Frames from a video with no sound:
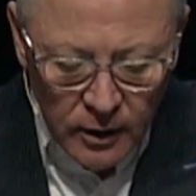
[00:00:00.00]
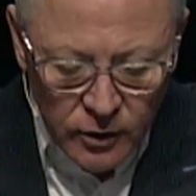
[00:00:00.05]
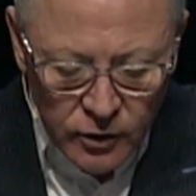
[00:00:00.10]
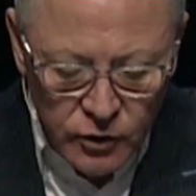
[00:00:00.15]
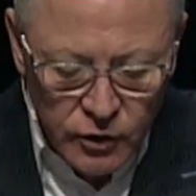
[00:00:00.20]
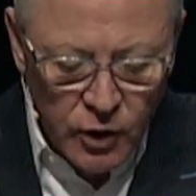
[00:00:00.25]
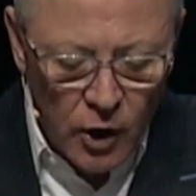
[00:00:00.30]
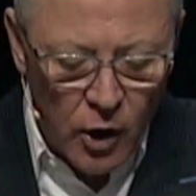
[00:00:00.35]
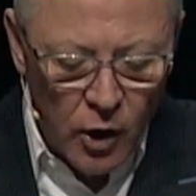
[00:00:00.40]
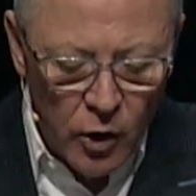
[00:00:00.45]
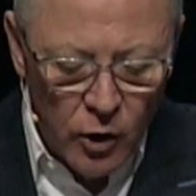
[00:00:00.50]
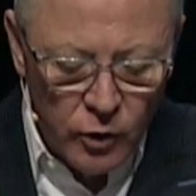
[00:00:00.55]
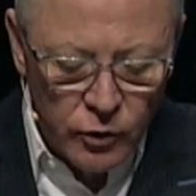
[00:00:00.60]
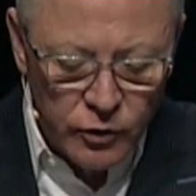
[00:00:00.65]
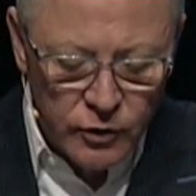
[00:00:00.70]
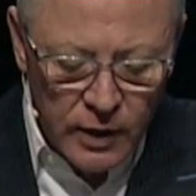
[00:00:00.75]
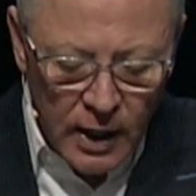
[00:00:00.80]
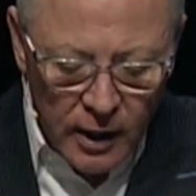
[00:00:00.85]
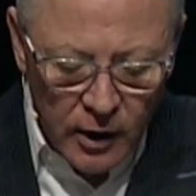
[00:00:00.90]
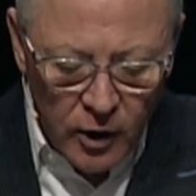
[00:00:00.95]

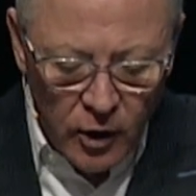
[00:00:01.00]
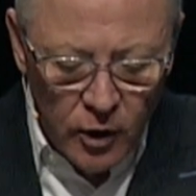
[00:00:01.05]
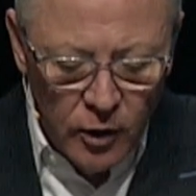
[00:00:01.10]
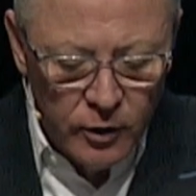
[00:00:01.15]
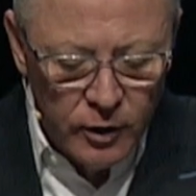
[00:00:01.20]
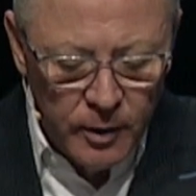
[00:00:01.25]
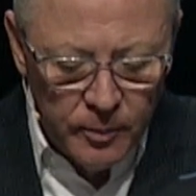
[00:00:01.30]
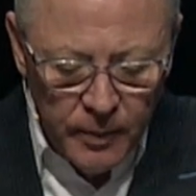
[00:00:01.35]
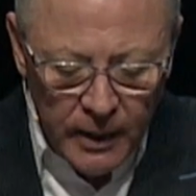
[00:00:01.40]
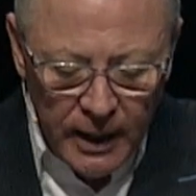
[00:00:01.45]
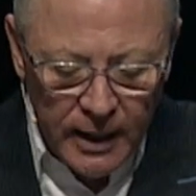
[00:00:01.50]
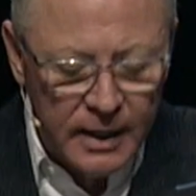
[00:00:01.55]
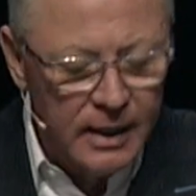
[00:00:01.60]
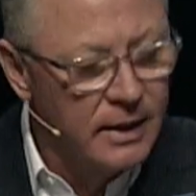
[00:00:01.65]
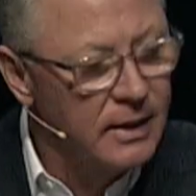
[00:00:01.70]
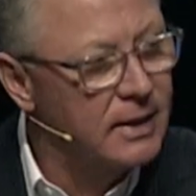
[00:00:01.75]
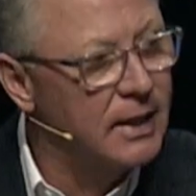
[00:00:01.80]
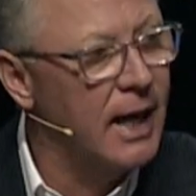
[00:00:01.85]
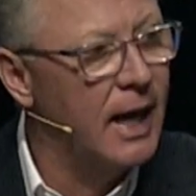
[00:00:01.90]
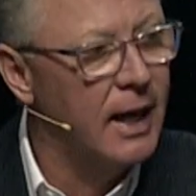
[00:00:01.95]
Souls that learn to be
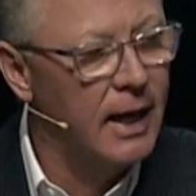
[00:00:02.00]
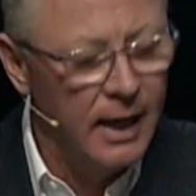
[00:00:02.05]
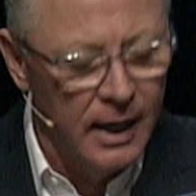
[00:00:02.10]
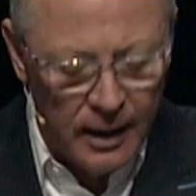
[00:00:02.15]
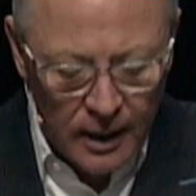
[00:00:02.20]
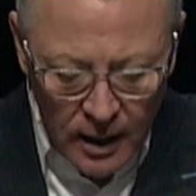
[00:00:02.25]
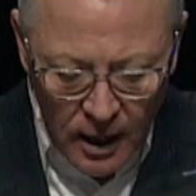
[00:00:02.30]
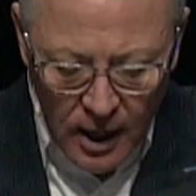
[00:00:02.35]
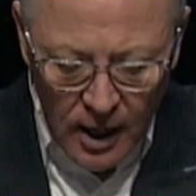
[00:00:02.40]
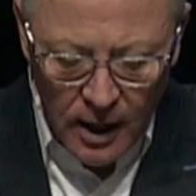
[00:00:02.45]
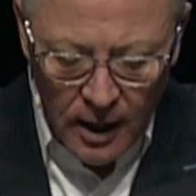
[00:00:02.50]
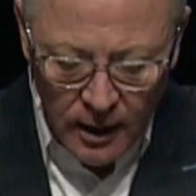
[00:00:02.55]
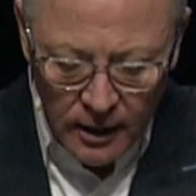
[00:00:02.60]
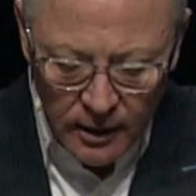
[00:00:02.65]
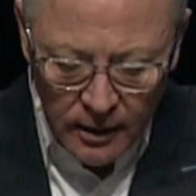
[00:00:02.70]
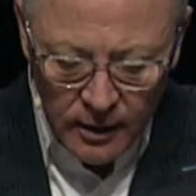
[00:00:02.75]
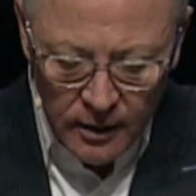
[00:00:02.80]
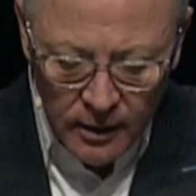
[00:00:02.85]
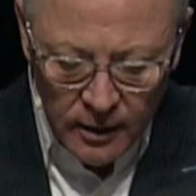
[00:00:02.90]
content in God,